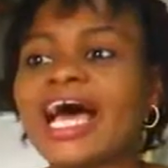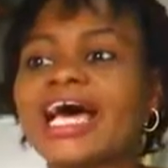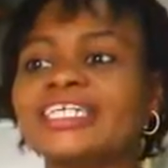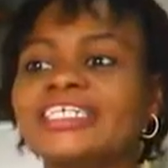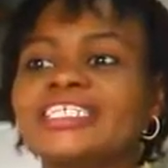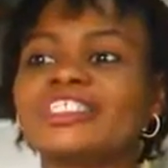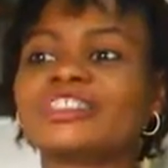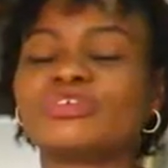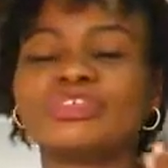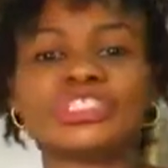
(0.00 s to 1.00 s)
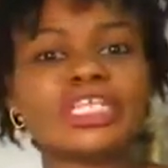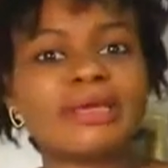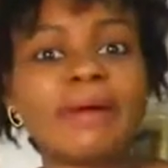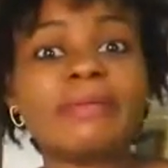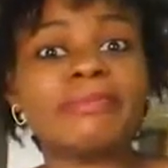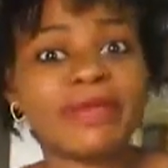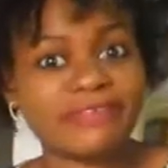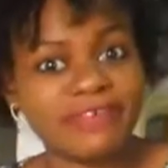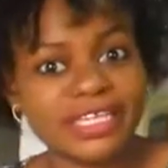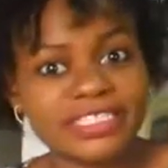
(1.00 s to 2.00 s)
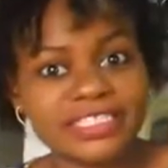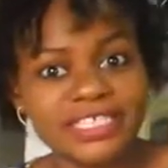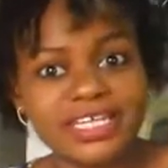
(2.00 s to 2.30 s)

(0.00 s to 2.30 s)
and it's usually my breakfast.